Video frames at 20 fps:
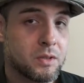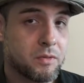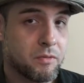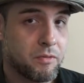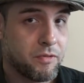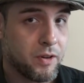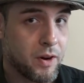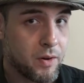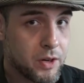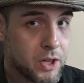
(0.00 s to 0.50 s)

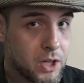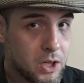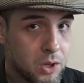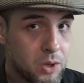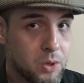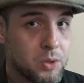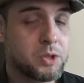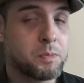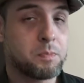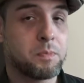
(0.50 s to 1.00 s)
very
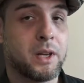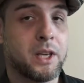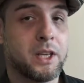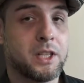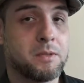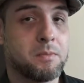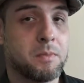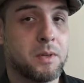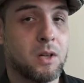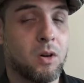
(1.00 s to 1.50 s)
close
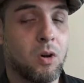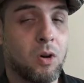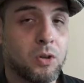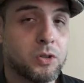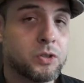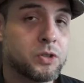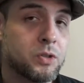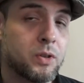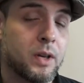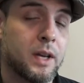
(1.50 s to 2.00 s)
placement
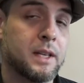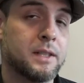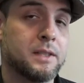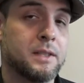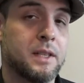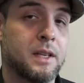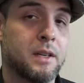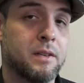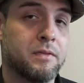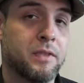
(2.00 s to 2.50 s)
also has
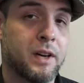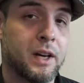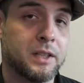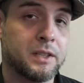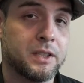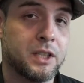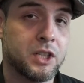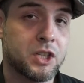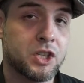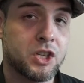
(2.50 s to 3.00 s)
the
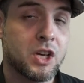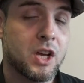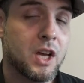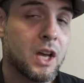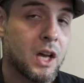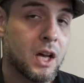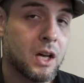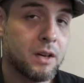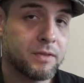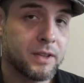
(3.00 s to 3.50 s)
advantage
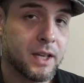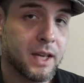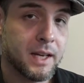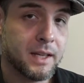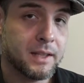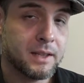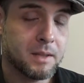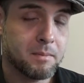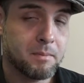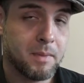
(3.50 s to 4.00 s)
of
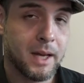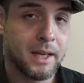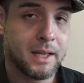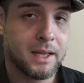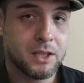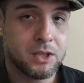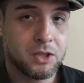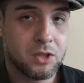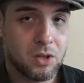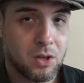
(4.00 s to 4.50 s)
getting the mic
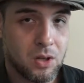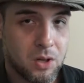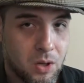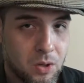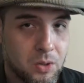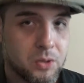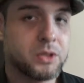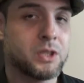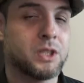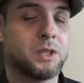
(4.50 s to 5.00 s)
as
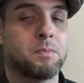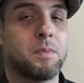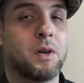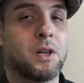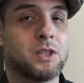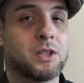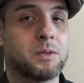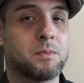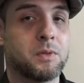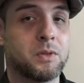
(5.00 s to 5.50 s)
close as
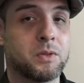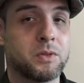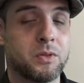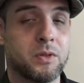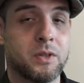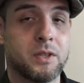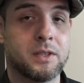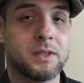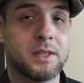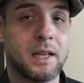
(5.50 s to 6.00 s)
possible to
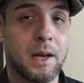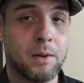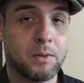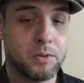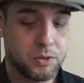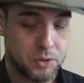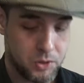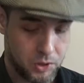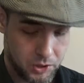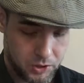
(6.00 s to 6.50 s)
the
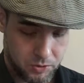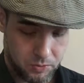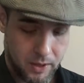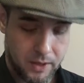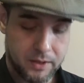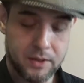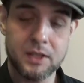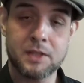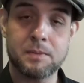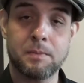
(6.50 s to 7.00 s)
sound source,
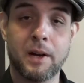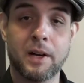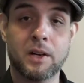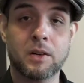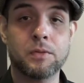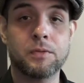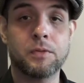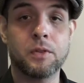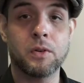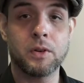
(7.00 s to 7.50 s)
right? This
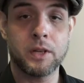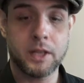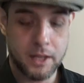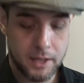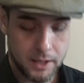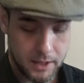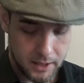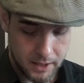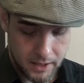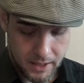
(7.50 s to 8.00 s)
microphone
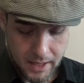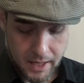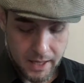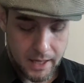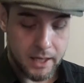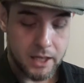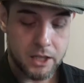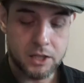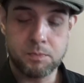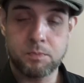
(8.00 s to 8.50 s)
here
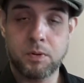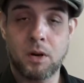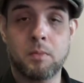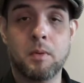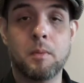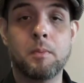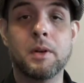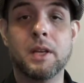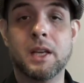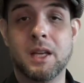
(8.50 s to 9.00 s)
is
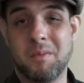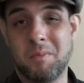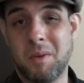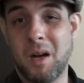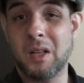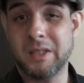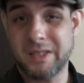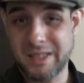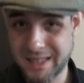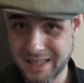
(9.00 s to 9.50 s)
probably
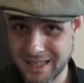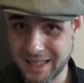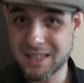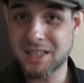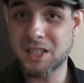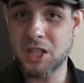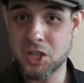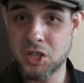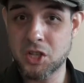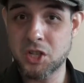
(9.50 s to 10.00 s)
about
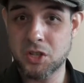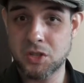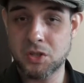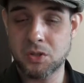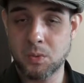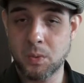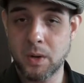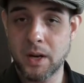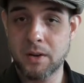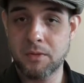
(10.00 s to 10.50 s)
6 inches
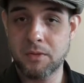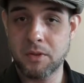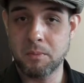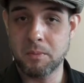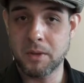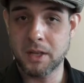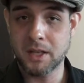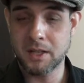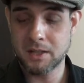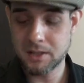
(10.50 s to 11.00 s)
away from
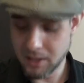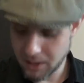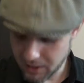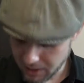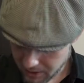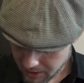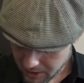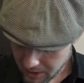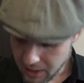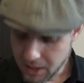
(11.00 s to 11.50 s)
the
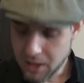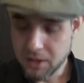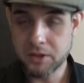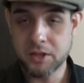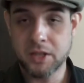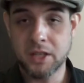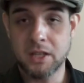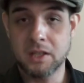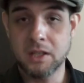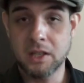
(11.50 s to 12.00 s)
guitar.
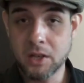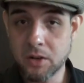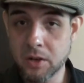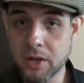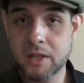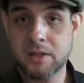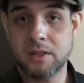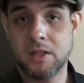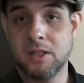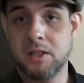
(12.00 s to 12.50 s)
The
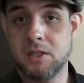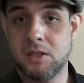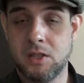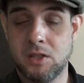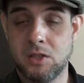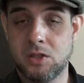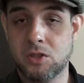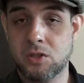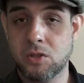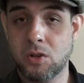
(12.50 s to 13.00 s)
Lyric that is
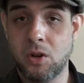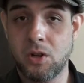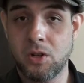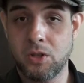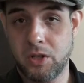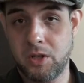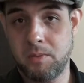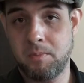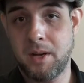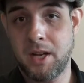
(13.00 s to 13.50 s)
installed
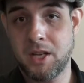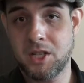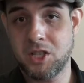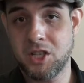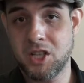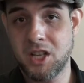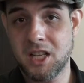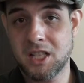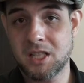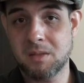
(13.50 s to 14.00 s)
on my
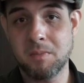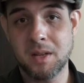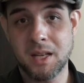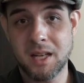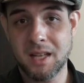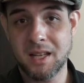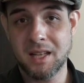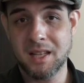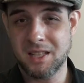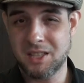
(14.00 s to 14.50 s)
GS
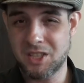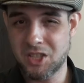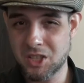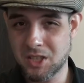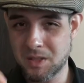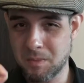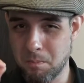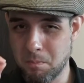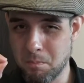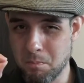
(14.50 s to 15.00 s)
Mini is
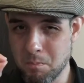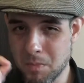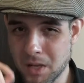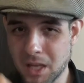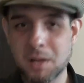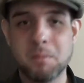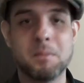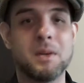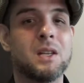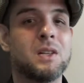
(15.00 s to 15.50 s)
just
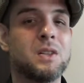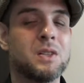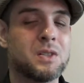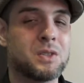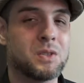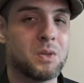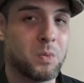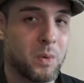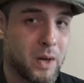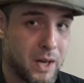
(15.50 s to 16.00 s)
millimeters
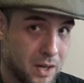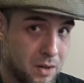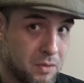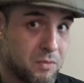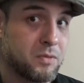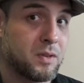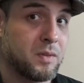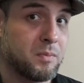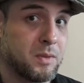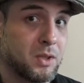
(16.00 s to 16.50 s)
away
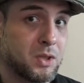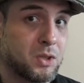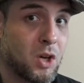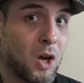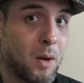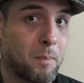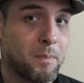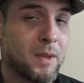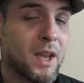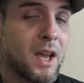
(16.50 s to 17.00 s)
from the
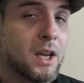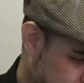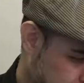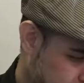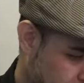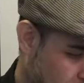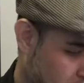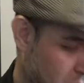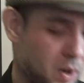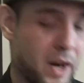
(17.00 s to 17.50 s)
top.
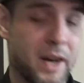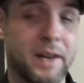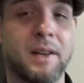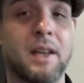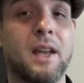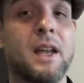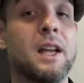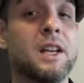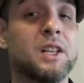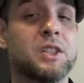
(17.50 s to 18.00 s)
Alright,
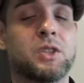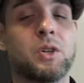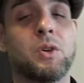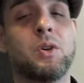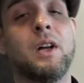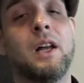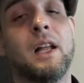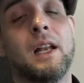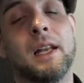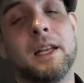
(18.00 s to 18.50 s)

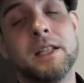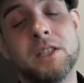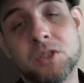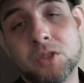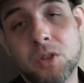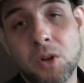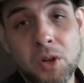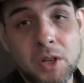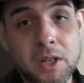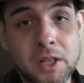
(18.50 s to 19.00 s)
so let's
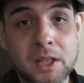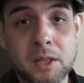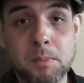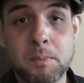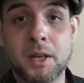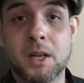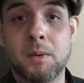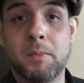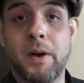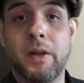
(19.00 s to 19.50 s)
talk a little
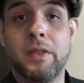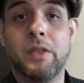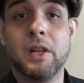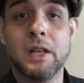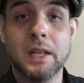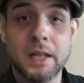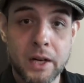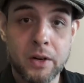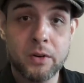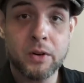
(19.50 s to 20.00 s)
bit about the
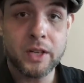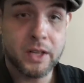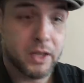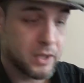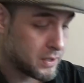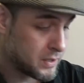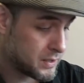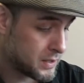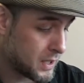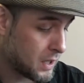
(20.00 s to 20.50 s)
Lyric
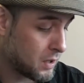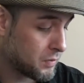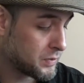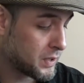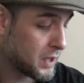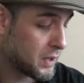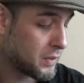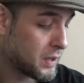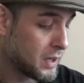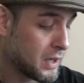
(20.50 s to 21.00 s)
itself.
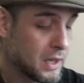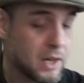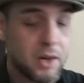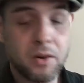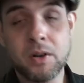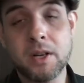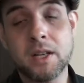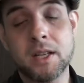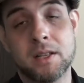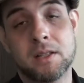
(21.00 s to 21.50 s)
Now, the
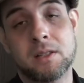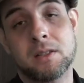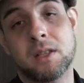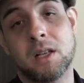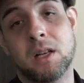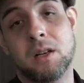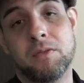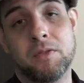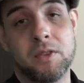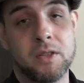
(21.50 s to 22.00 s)
Lyric
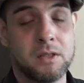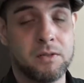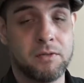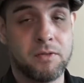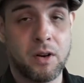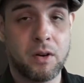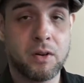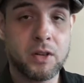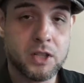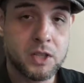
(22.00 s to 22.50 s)
itself is a
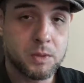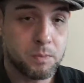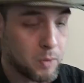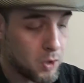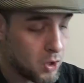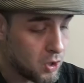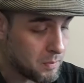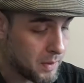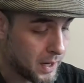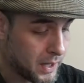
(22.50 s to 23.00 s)
very
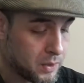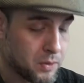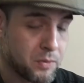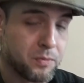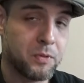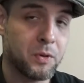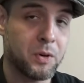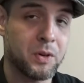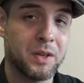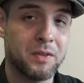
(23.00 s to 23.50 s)
small
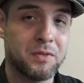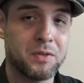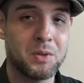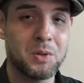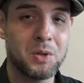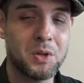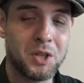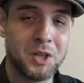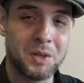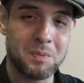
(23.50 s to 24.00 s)
microphone. If you
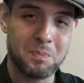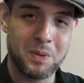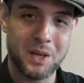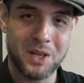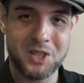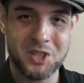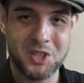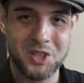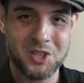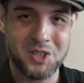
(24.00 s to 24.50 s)
look at
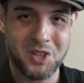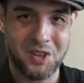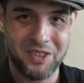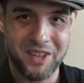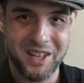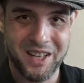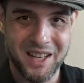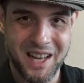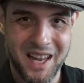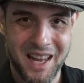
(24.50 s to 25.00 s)
pictures on
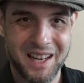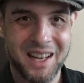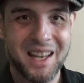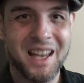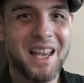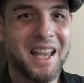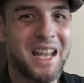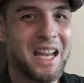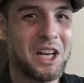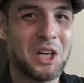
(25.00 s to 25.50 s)
the net,
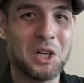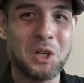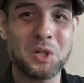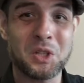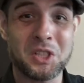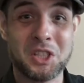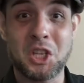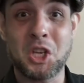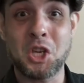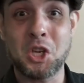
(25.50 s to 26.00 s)
it
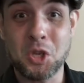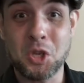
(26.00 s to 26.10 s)
looks